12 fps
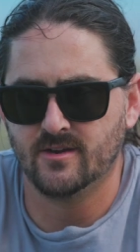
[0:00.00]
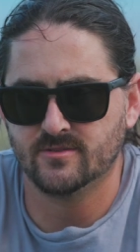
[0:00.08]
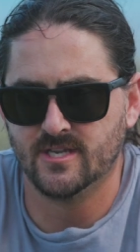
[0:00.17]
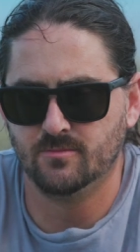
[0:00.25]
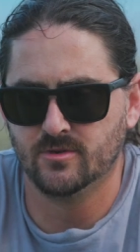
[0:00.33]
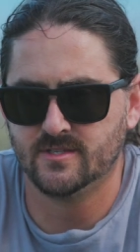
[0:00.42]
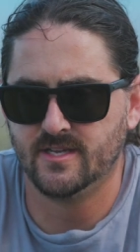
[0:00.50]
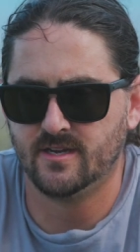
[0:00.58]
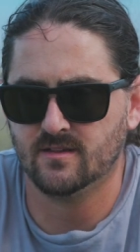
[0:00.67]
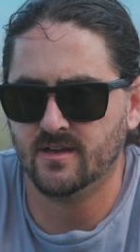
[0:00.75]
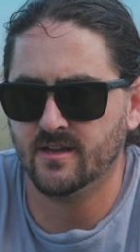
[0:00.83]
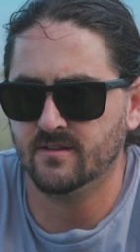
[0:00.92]
I was able to take
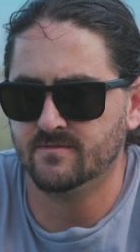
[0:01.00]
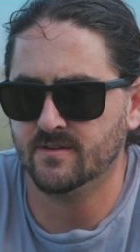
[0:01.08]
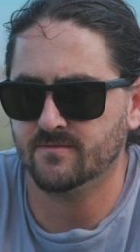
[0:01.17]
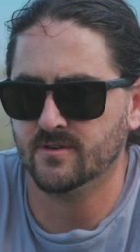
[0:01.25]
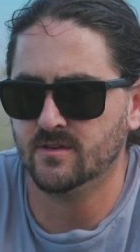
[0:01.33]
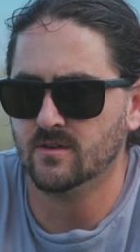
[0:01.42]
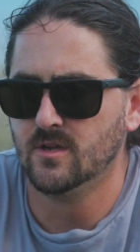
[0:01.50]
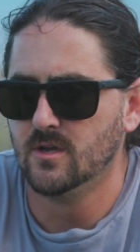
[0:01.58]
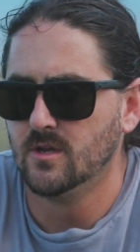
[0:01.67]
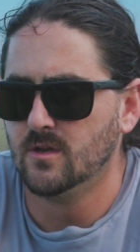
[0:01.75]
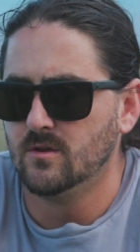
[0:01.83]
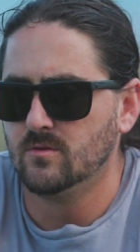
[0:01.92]
a lot of different
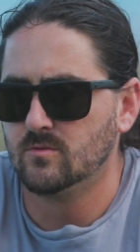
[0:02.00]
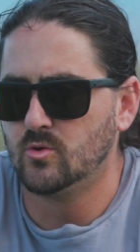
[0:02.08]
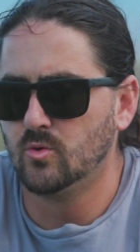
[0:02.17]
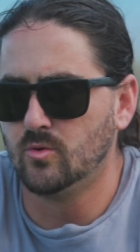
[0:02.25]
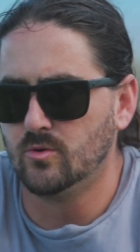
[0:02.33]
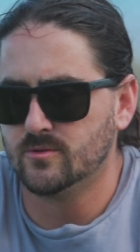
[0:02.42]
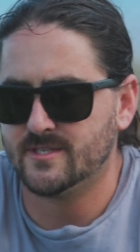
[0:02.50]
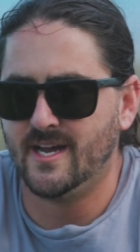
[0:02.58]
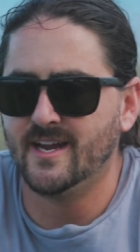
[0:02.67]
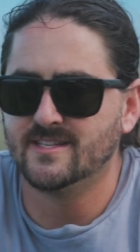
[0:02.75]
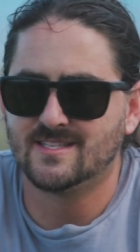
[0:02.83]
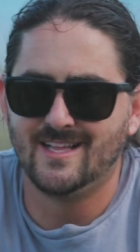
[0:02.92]
cool
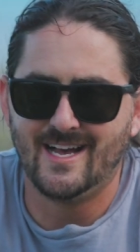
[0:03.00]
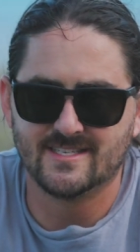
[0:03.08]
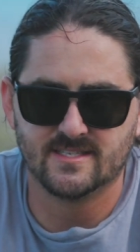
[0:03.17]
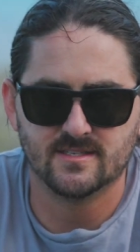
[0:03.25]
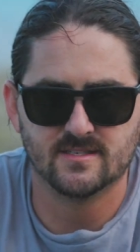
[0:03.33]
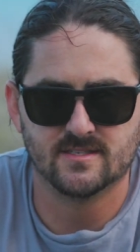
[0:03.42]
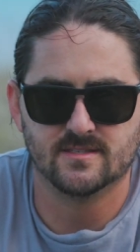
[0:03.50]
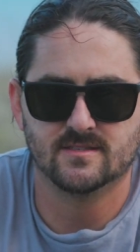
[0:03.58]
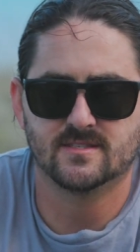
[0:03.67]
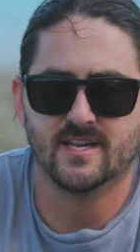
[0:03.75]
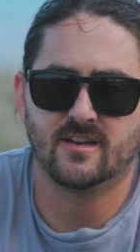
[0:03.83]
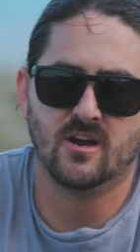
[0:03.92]
science classes and
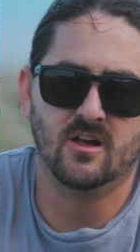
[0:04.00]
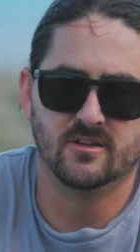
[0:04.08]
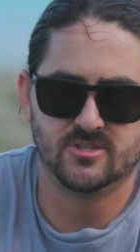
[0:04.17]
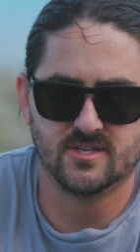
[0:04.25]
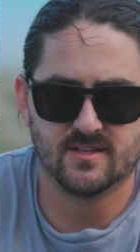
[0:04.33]
psychology